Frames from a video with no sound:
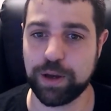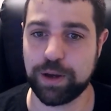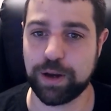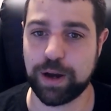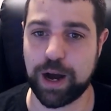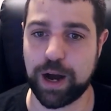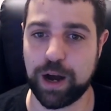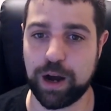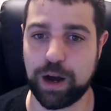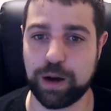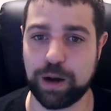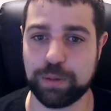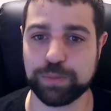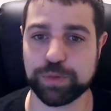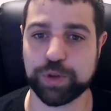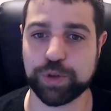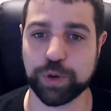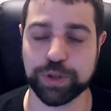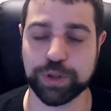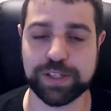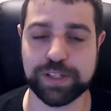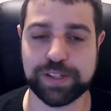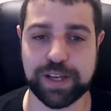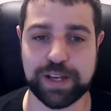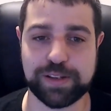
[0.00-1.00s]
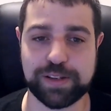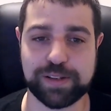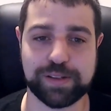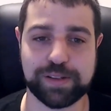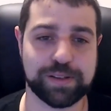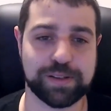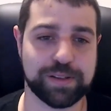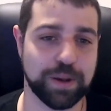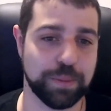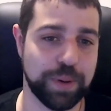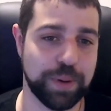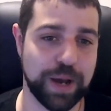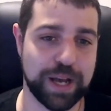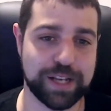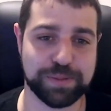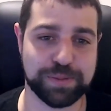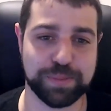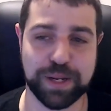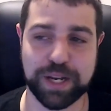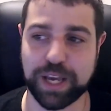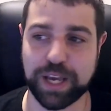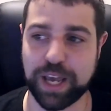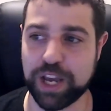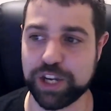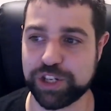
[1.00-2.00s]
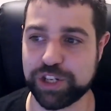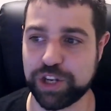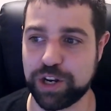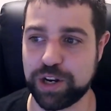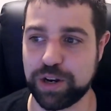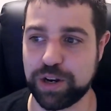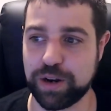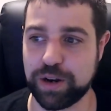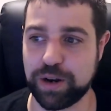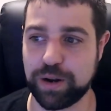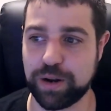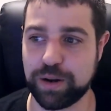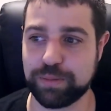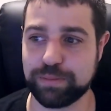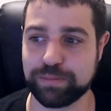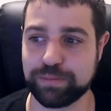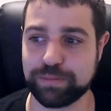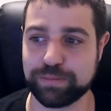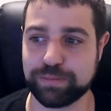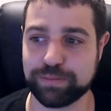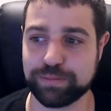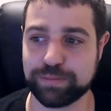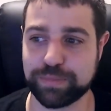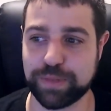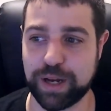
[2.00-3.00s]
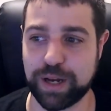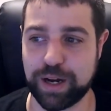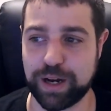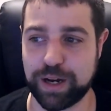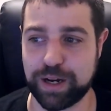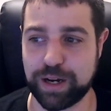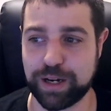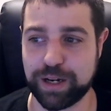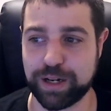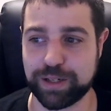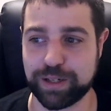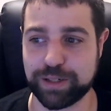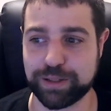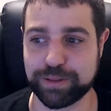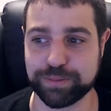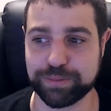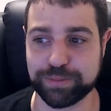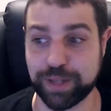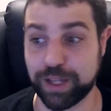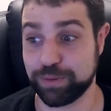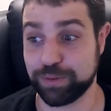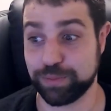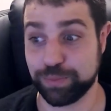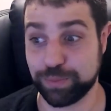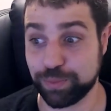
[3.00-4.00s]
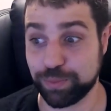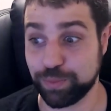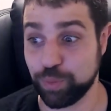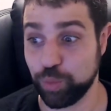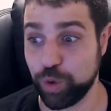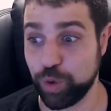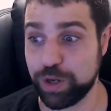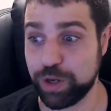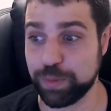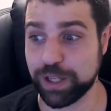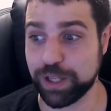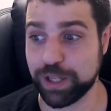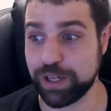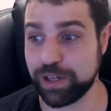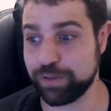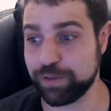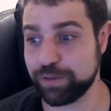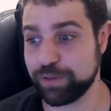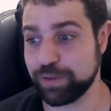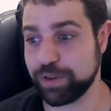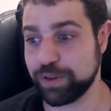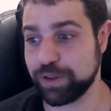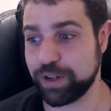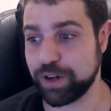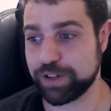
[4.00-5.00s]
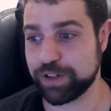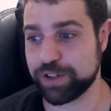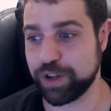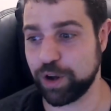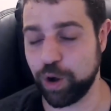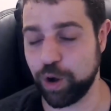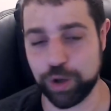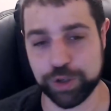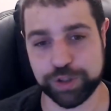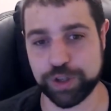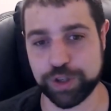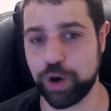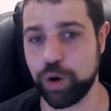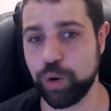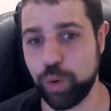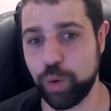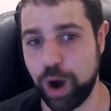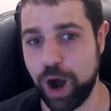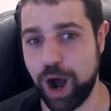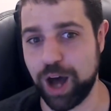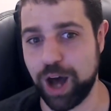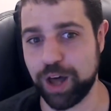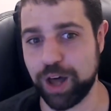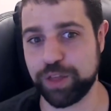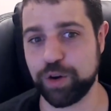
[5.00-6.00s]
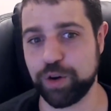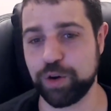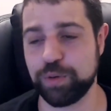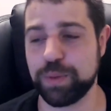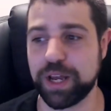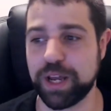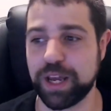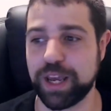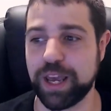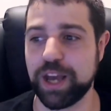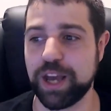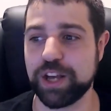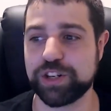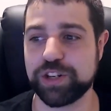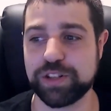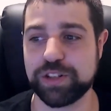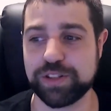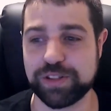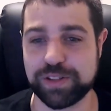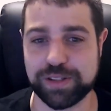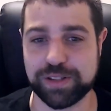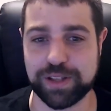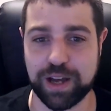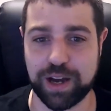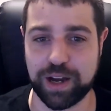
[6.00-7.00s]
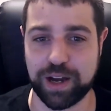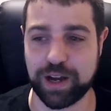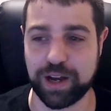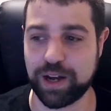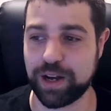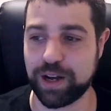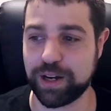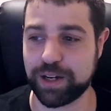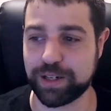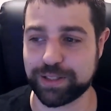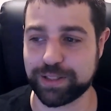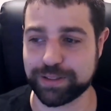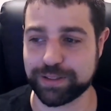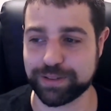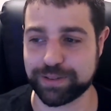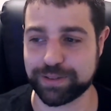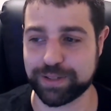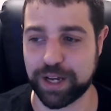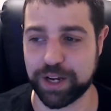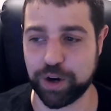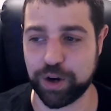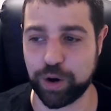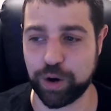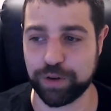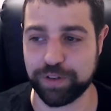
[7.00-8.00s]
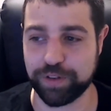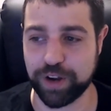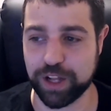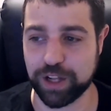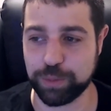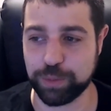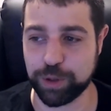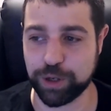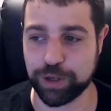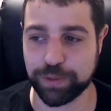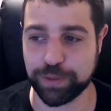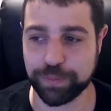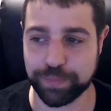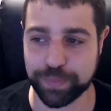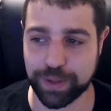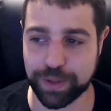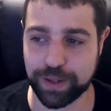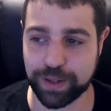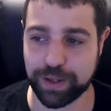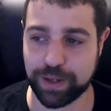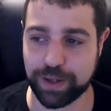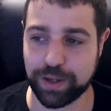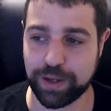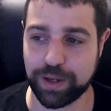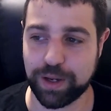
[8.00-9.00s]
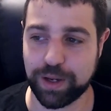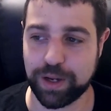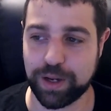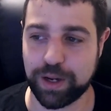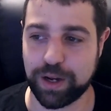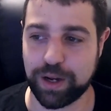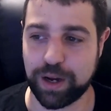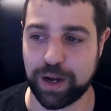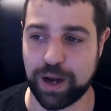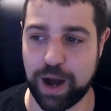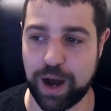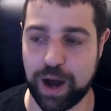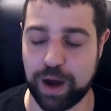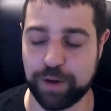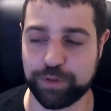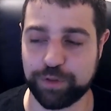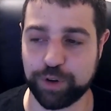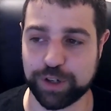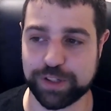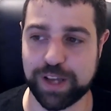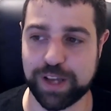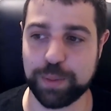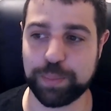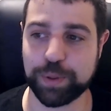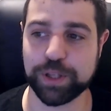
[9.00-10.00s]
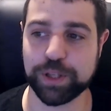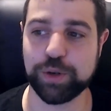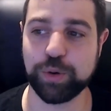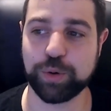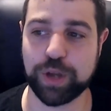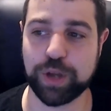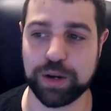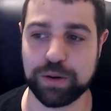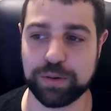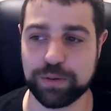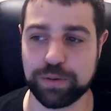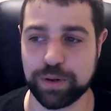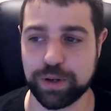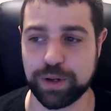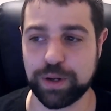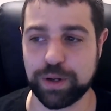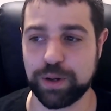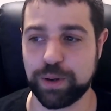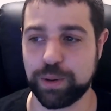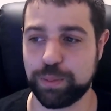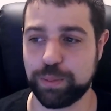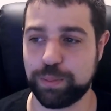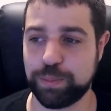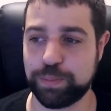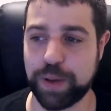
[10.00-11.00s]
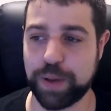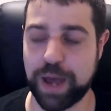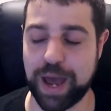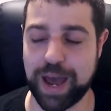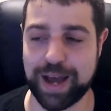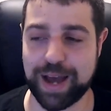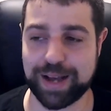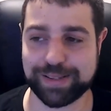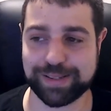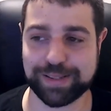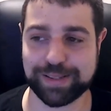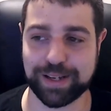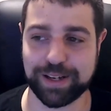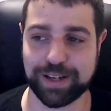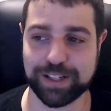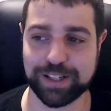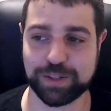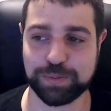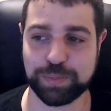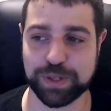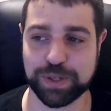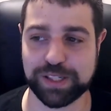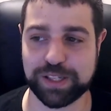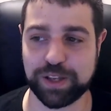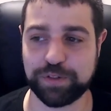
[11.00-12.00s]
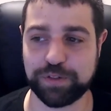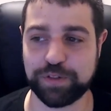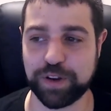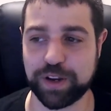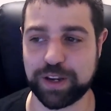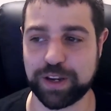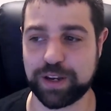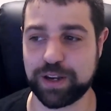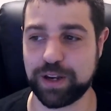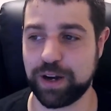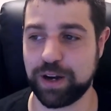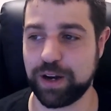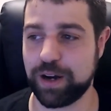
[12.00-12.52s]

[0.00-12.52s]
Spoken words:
So this is the best mitigation that we believe. There's also other mitigations that are available. For example, you can pass a specific